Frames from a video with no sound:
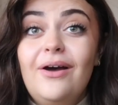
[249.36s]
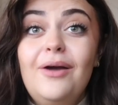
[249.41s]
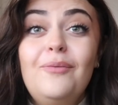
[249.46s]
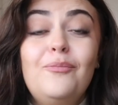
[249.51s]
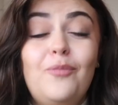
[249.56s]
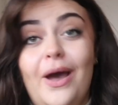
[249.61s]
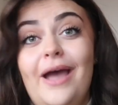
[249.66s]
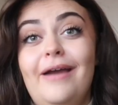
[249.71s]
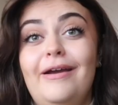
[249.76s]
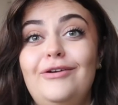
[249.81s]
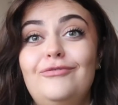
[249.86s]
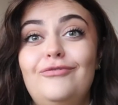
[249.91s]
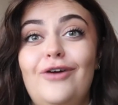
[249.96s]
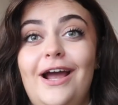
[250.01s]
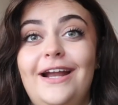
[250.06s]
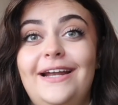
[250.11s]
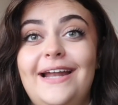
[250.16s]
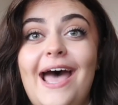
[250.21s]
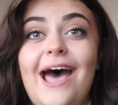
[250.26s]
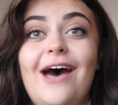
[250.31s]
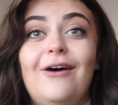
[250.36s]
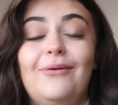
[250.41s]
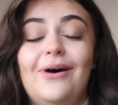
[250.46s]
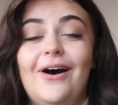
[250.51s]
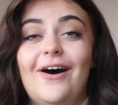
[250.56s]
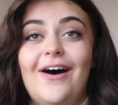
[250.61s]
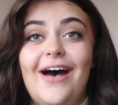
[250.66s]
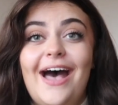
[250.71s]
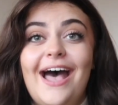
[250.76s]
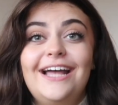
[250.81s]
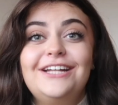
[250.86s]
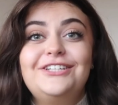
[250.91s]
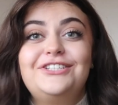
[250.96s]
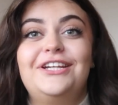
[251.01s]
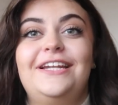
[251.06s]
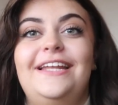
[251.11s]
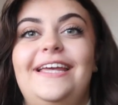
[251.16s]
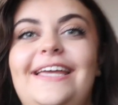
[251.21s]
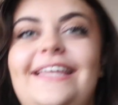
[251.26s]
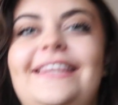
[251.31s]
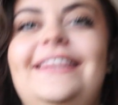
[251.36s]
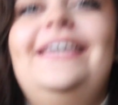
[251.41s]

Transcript: I'm wearing right now are actually